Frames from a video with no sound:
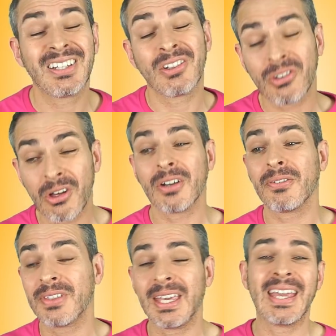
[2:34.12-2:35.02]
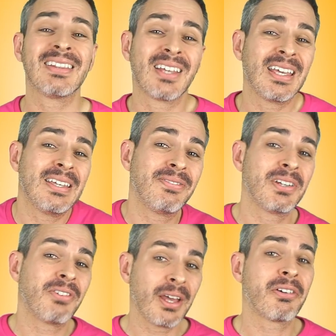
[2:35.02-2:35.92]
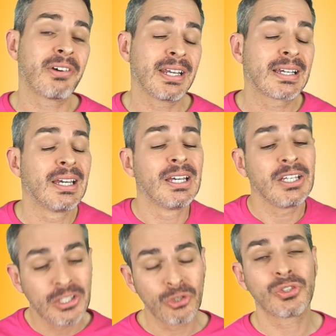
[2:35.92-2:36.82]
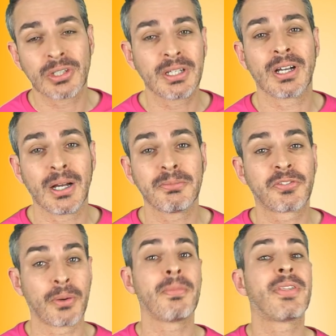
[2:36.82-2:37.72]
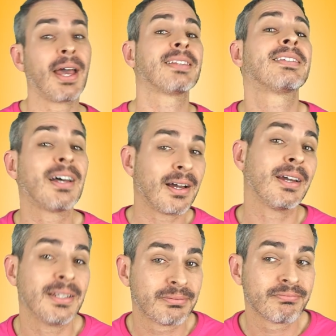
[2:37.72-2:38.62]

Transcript: a lot of the anti-EV rhetoric usually comes from that side.